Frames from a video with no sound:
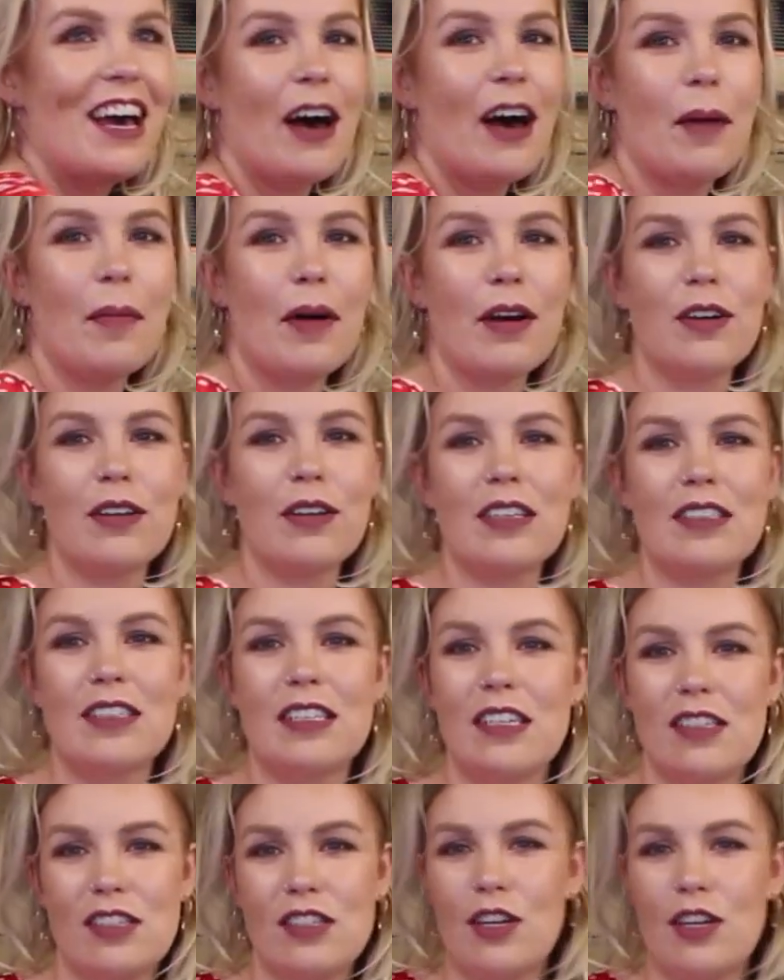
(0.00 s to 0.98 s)
I got this
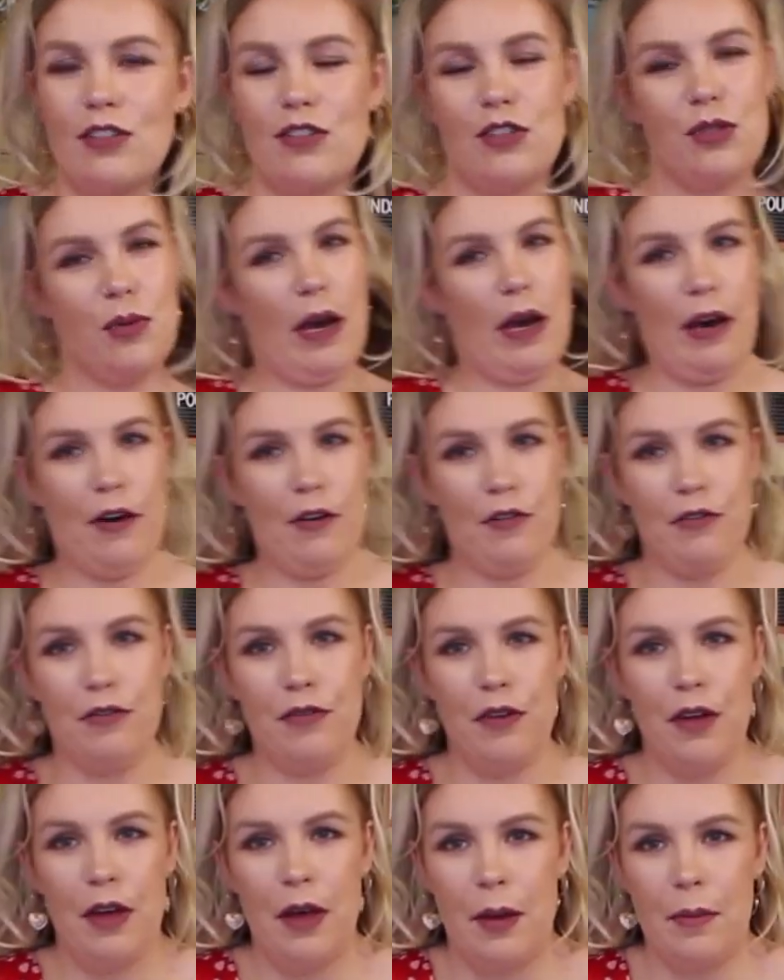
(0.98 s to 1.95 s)
in a size
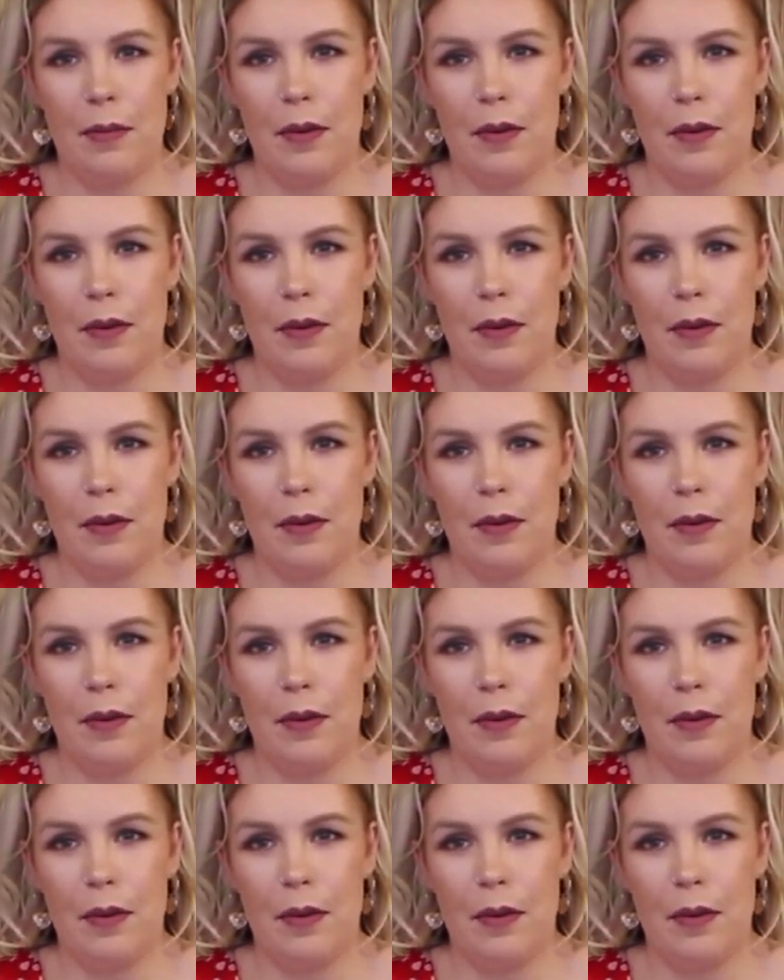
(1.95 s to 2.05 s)
12,